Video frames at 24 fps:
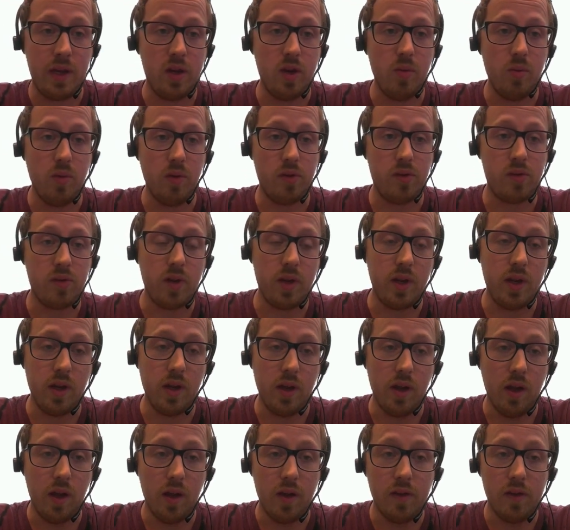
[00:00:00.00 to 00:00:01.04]
you will see
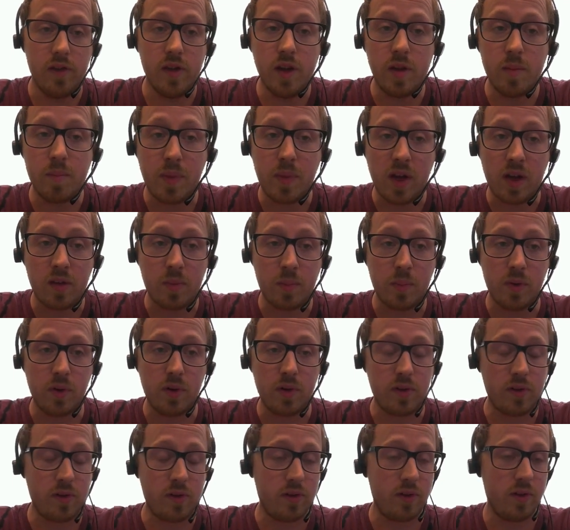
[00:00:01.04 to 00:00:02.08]
gene
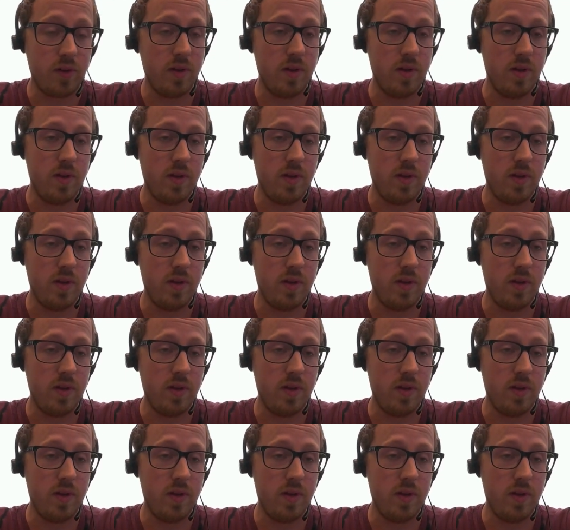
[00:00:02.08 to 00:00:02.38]
passports.